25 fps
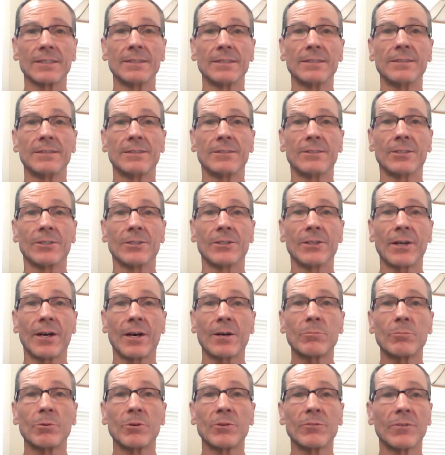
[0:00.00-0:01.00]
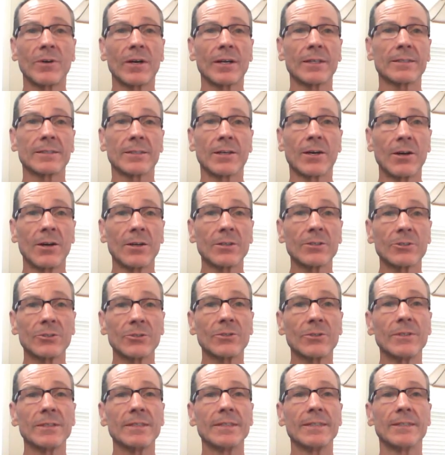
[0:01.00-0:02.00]
to not provide concrete
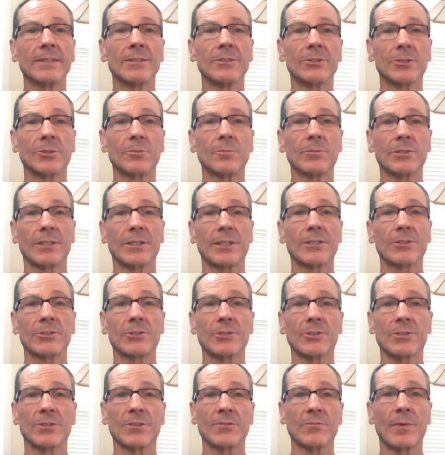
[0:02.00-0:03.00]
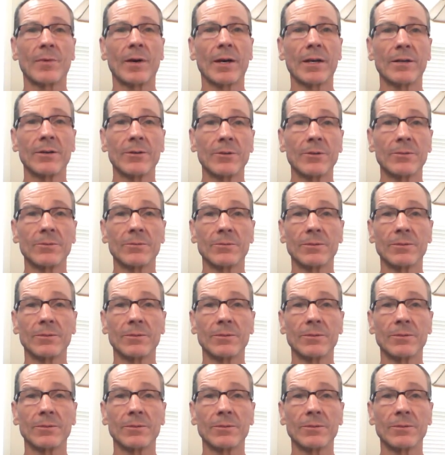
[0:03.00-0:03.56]
interpretations of my own